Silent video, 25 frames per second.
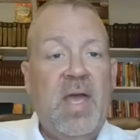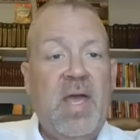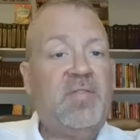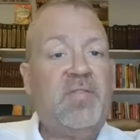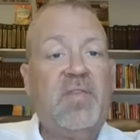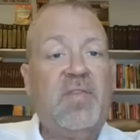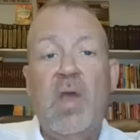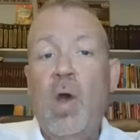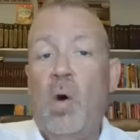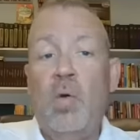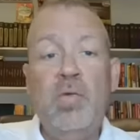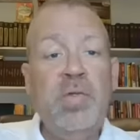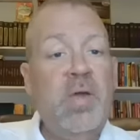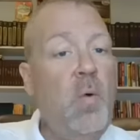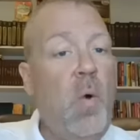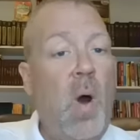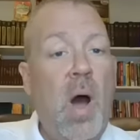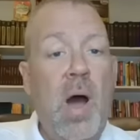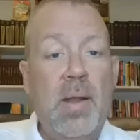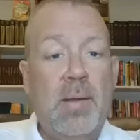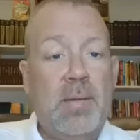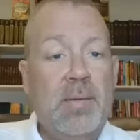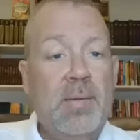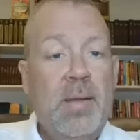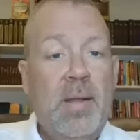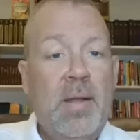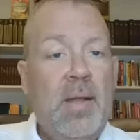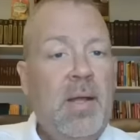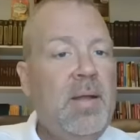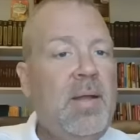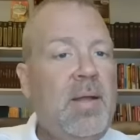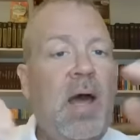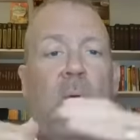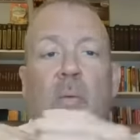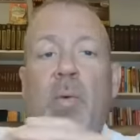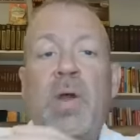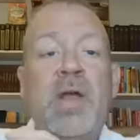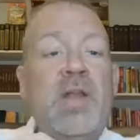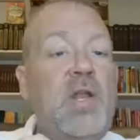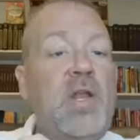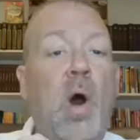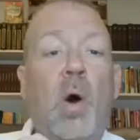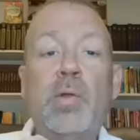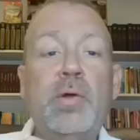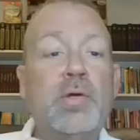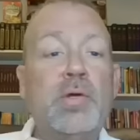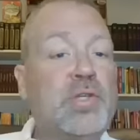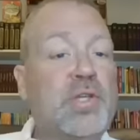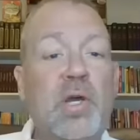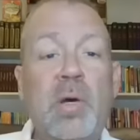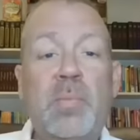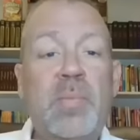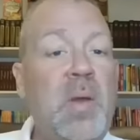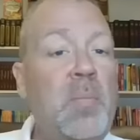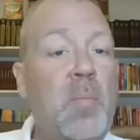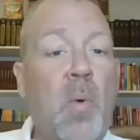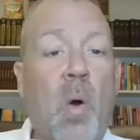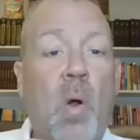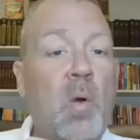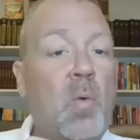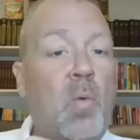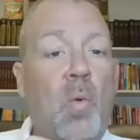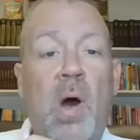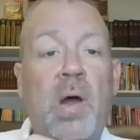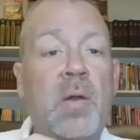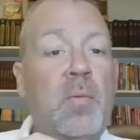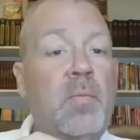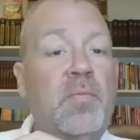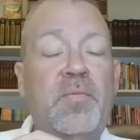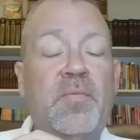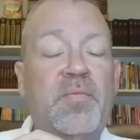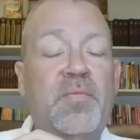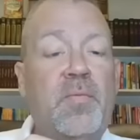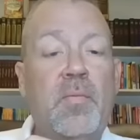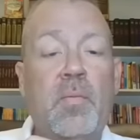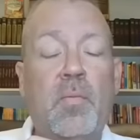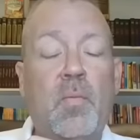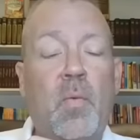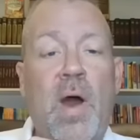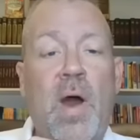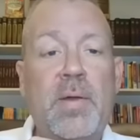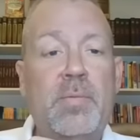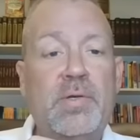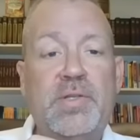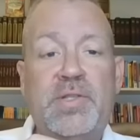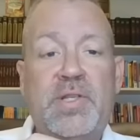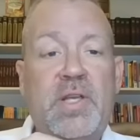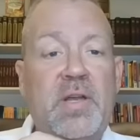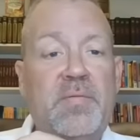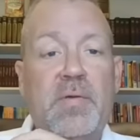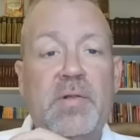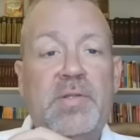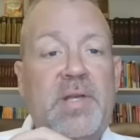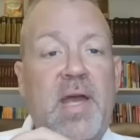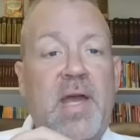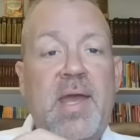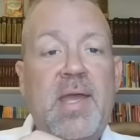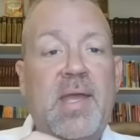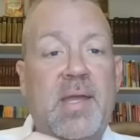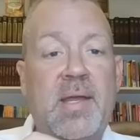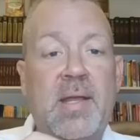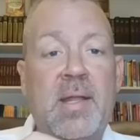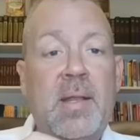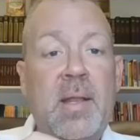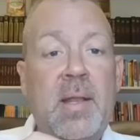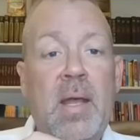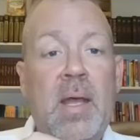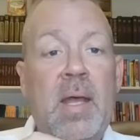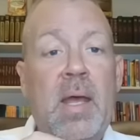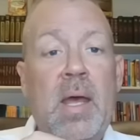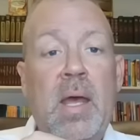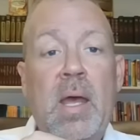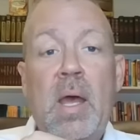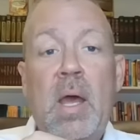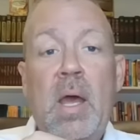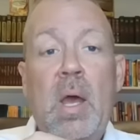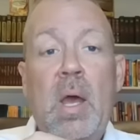That's the only one. Now, we know there's going to be more than one wide receiver taken,